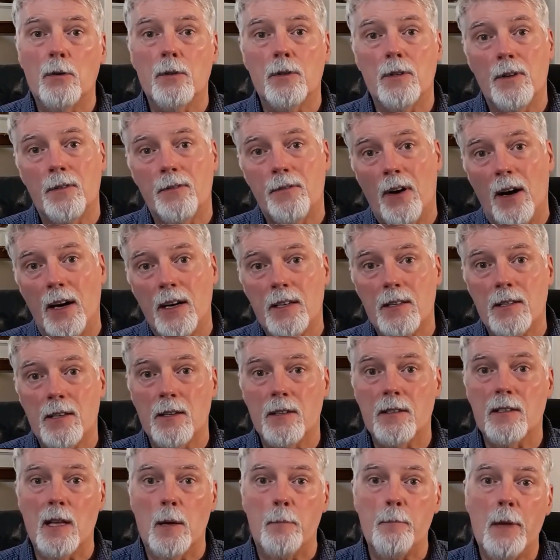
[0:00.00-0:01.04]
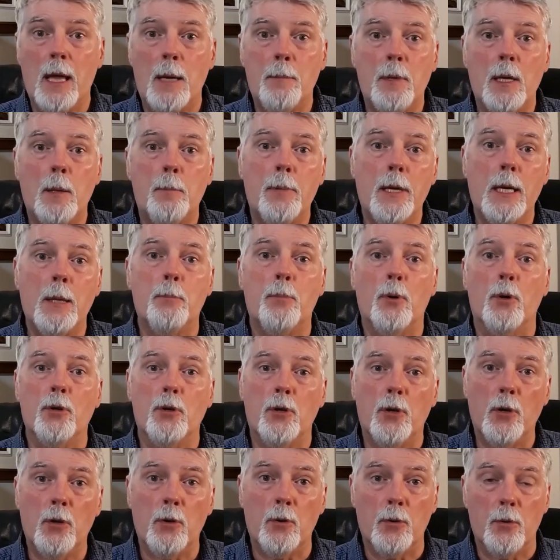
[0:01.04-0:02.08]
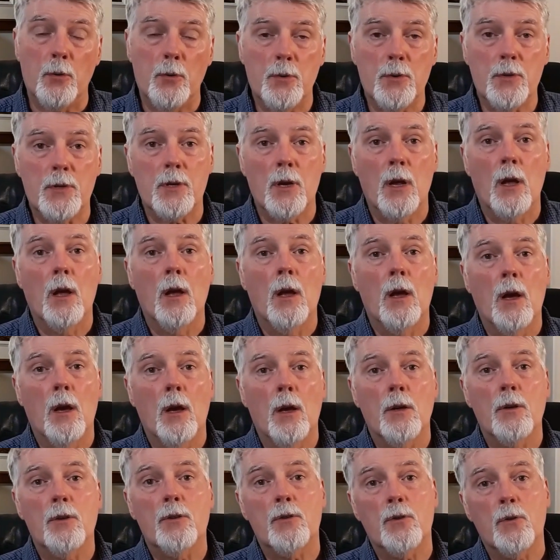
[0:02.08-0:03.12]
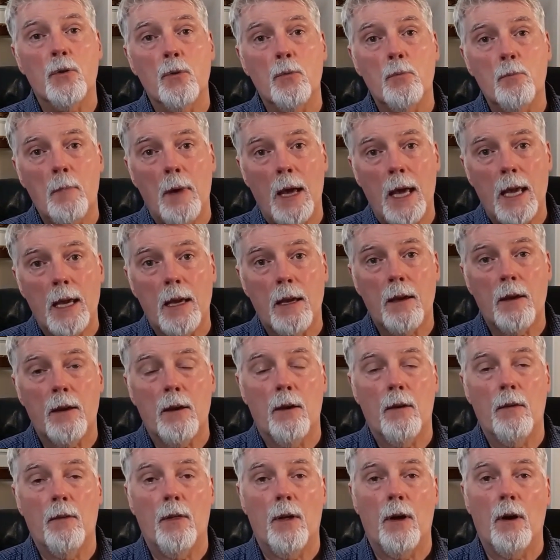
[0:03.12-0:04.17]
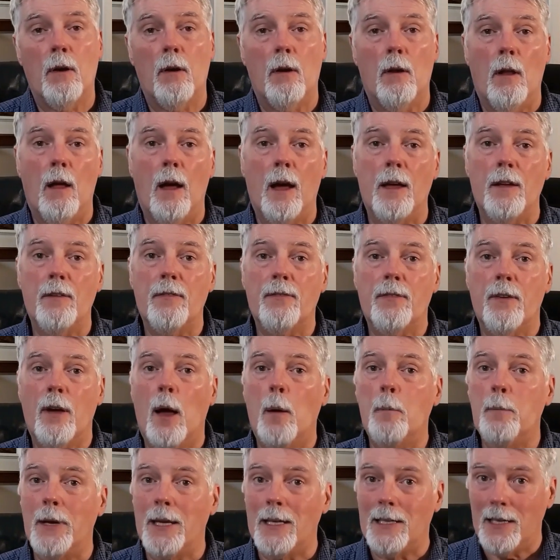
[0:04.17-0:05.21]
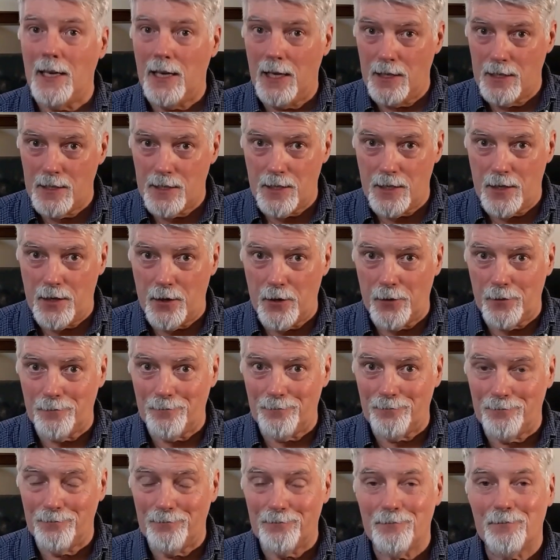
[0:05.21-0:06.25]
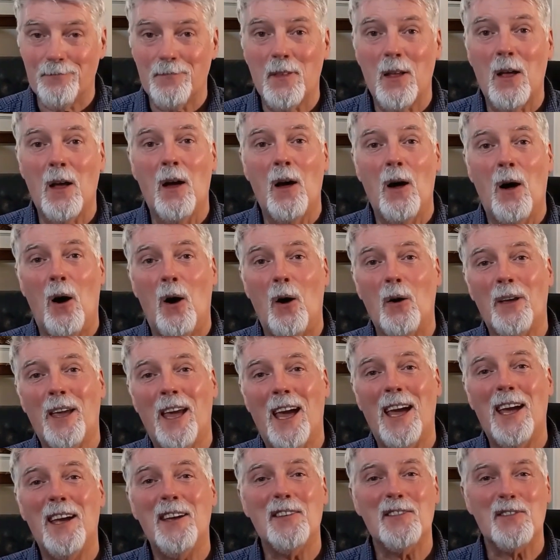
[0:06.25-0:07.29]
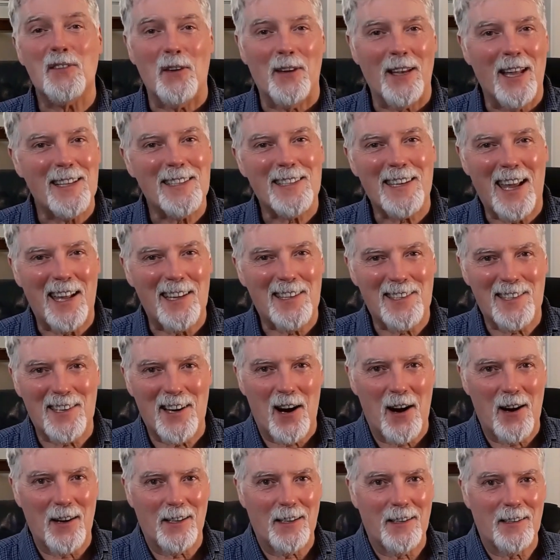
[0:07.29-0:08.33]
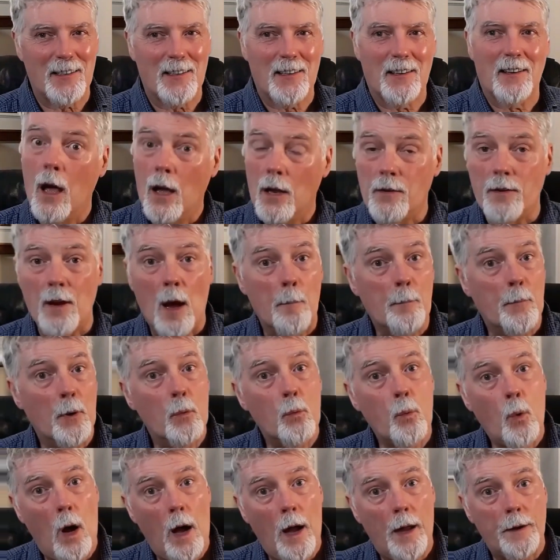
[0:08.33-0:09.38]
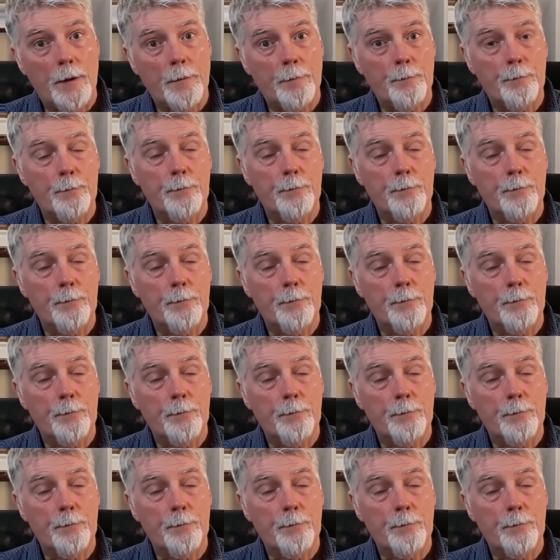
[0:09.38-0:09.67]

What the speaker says: devices that maybe people use to make their life a bit easier. Okay, so let's get started. Number 1,